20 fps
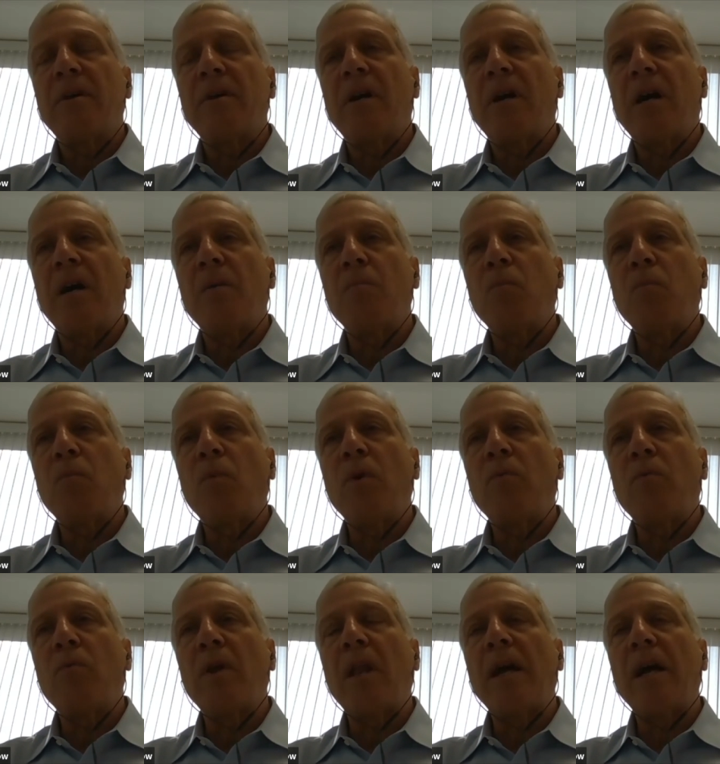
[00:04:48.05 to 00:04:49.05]
um, we
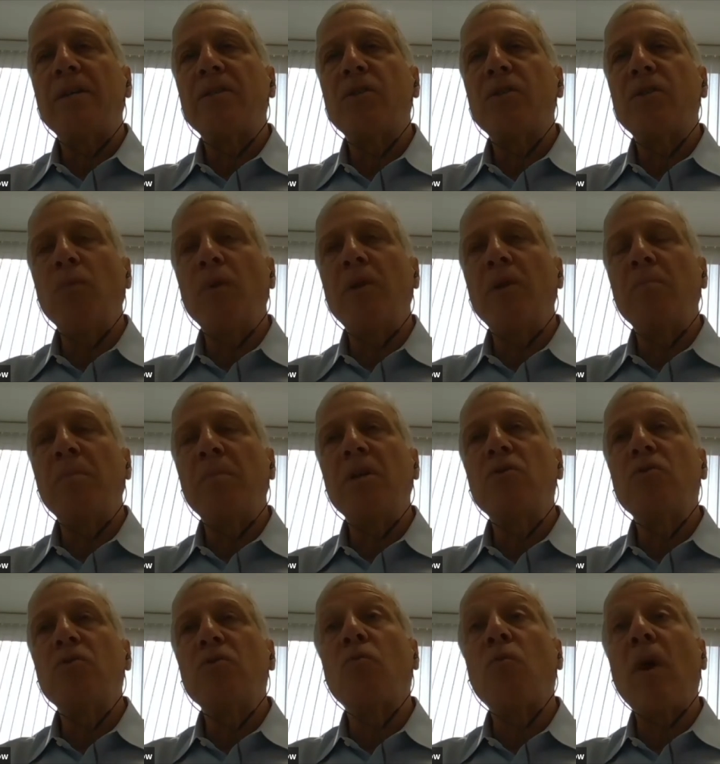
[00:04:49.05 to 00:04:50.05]
realized that we could be
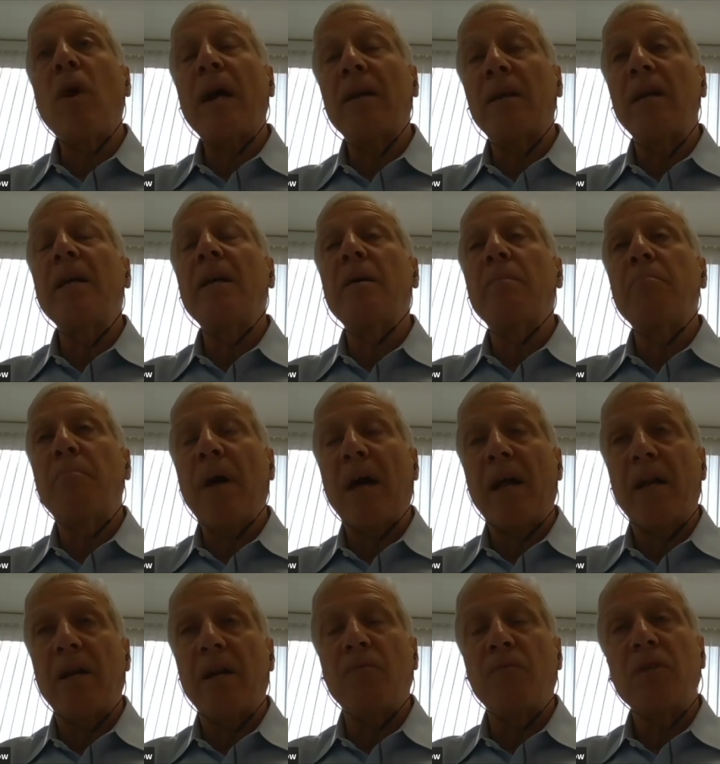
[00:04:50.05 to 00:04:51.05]
directly
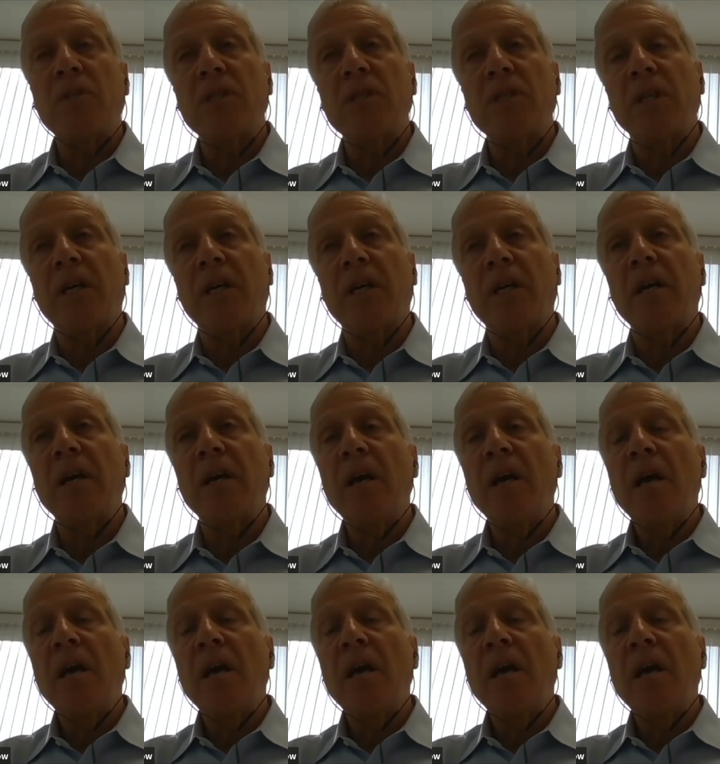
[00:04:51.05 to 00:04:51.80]
competitive with silicon.